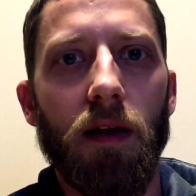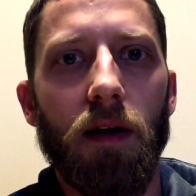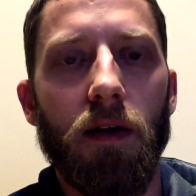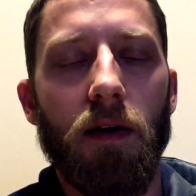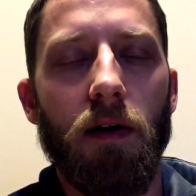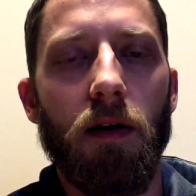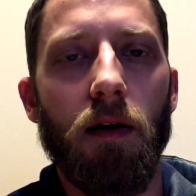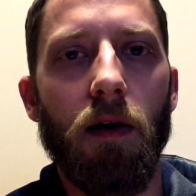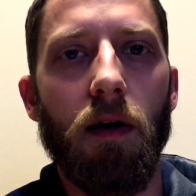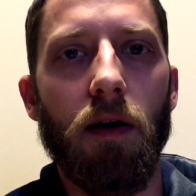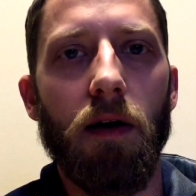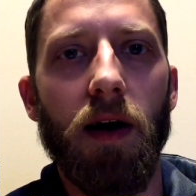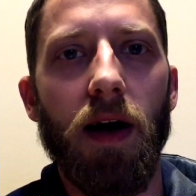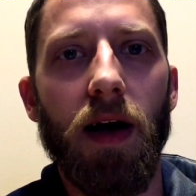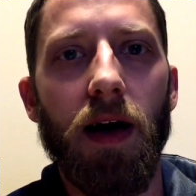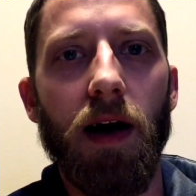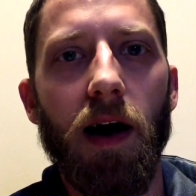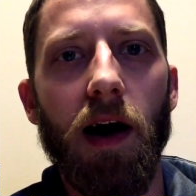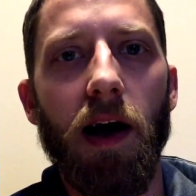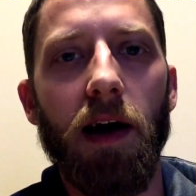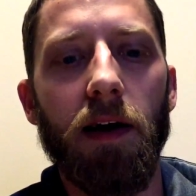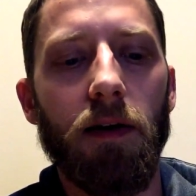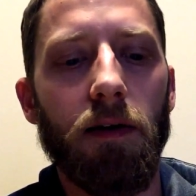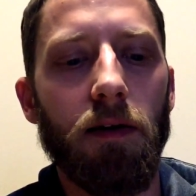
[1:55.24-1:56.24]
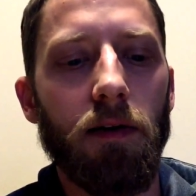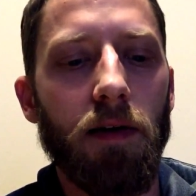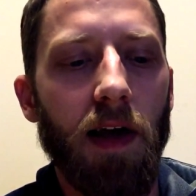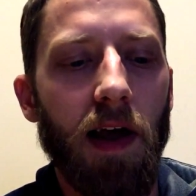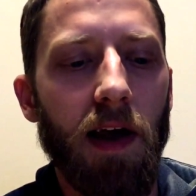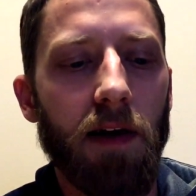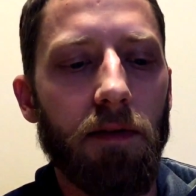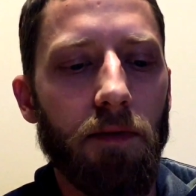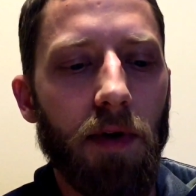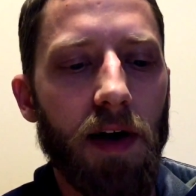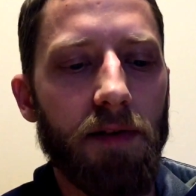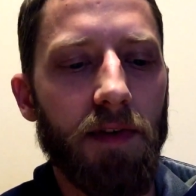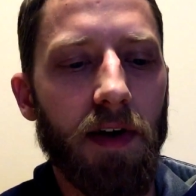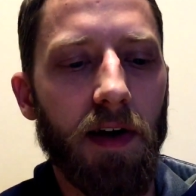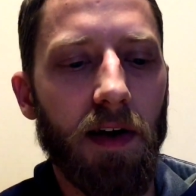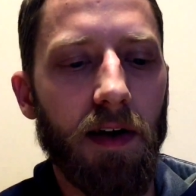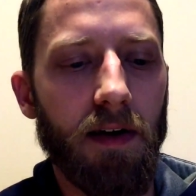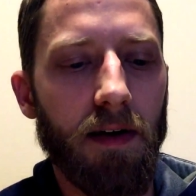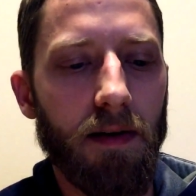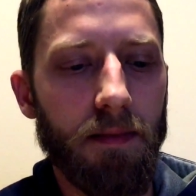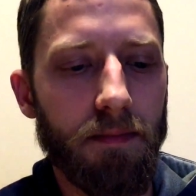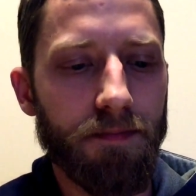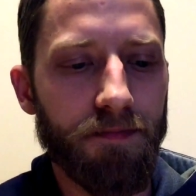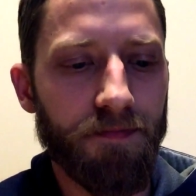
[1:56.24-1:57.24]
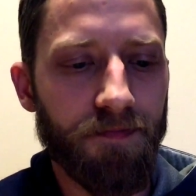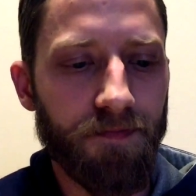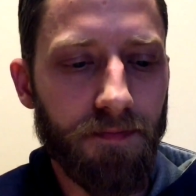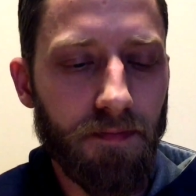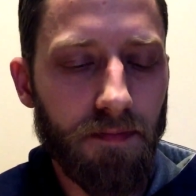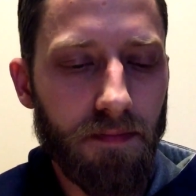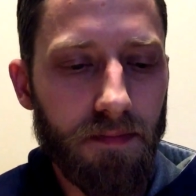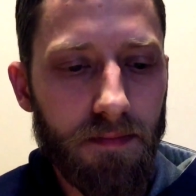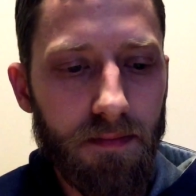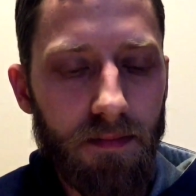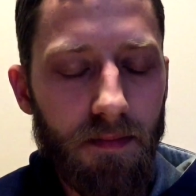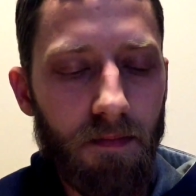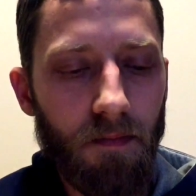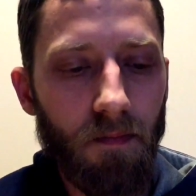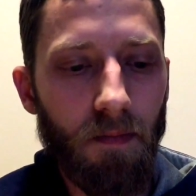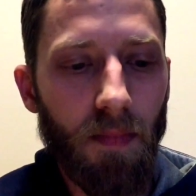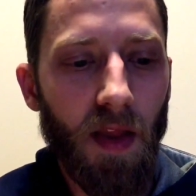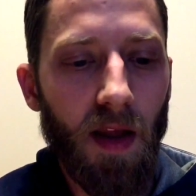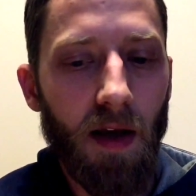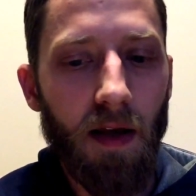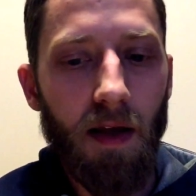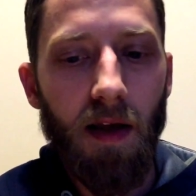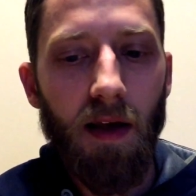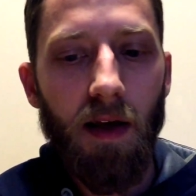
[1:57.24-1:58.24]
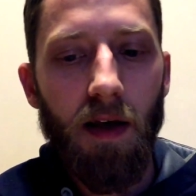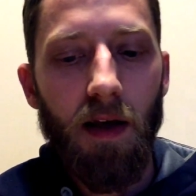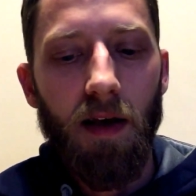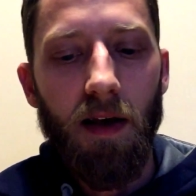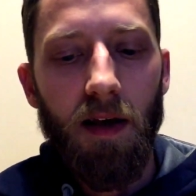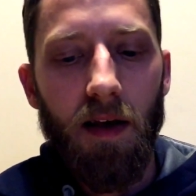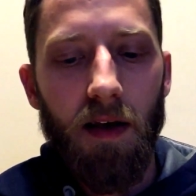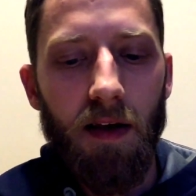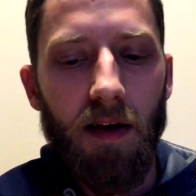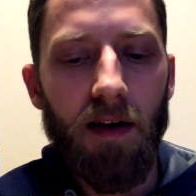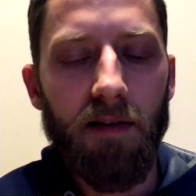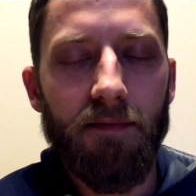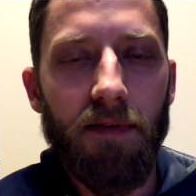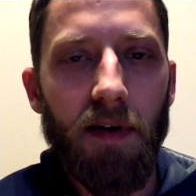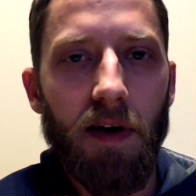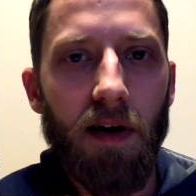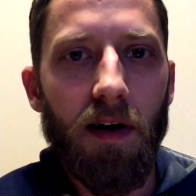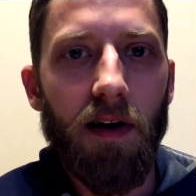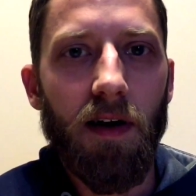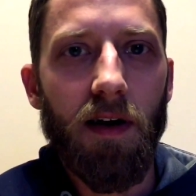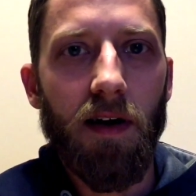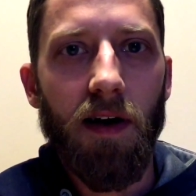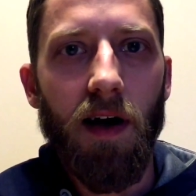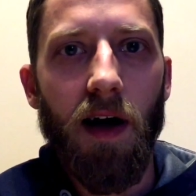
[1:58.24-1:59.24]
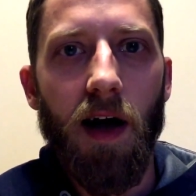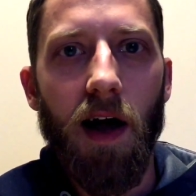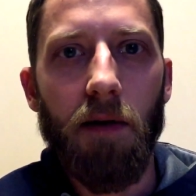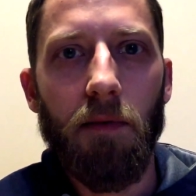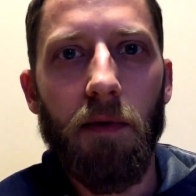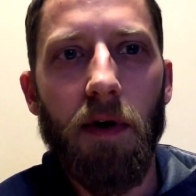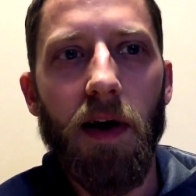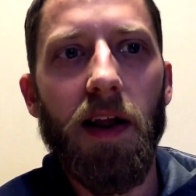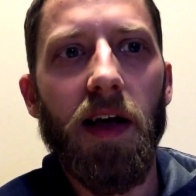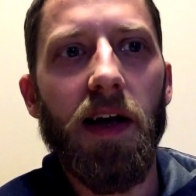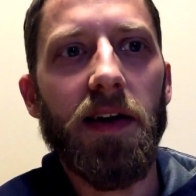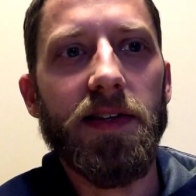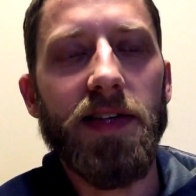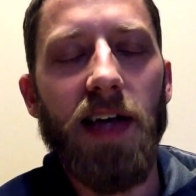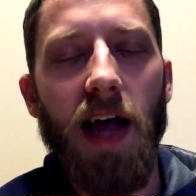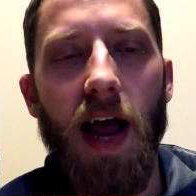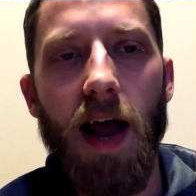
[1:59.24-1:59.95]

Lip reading: car at idle and revving up. If I run out of